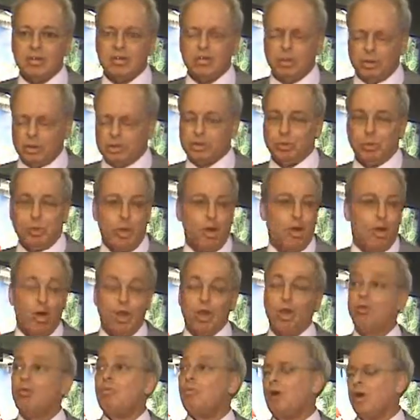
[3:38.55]
which we
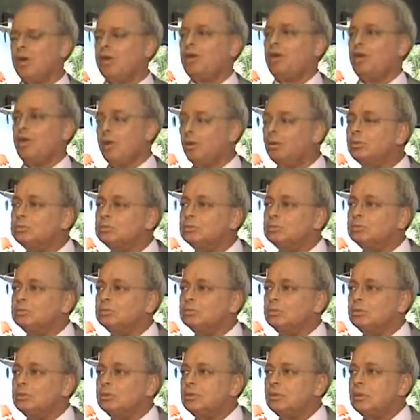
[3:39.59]
all want to do,
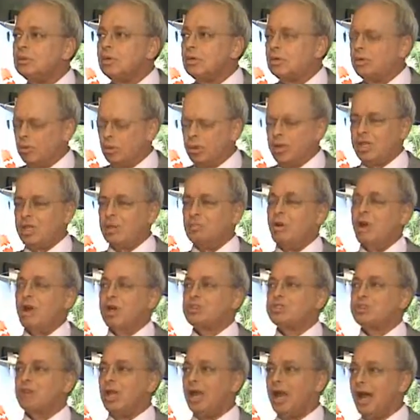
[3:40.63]
including the
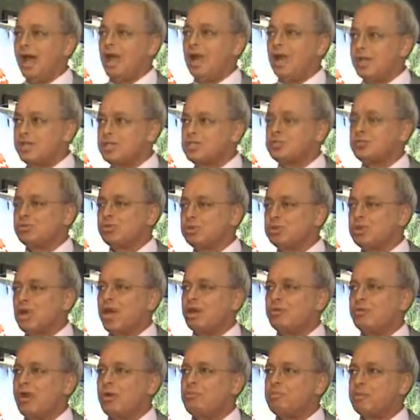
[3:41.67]
Marshall Islands, which
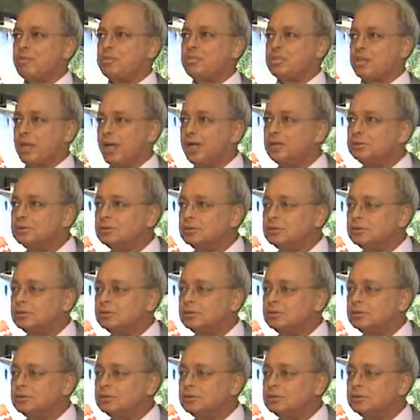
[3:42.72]
I represent.